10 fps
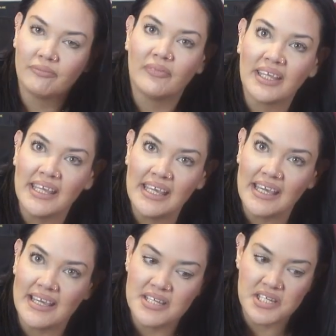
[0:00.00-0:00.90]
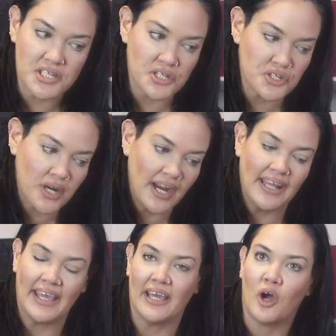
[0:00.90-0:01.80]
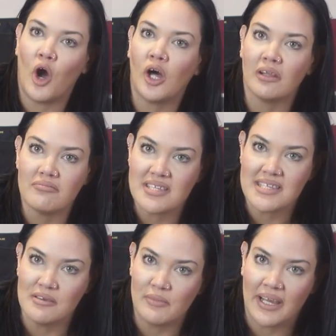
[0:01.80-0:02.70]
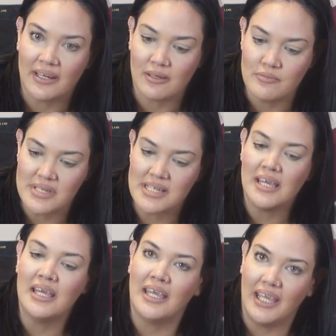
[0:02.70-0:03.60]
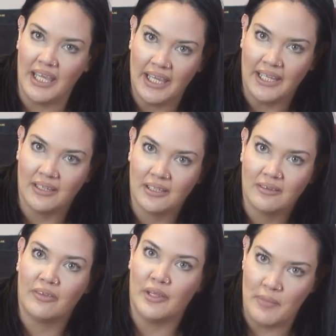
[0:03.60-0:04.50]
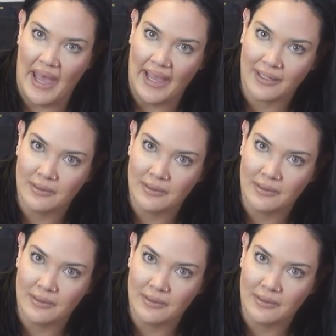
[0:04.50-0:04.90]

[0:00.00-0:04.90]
The key is to just try to get all of the same items in the bag.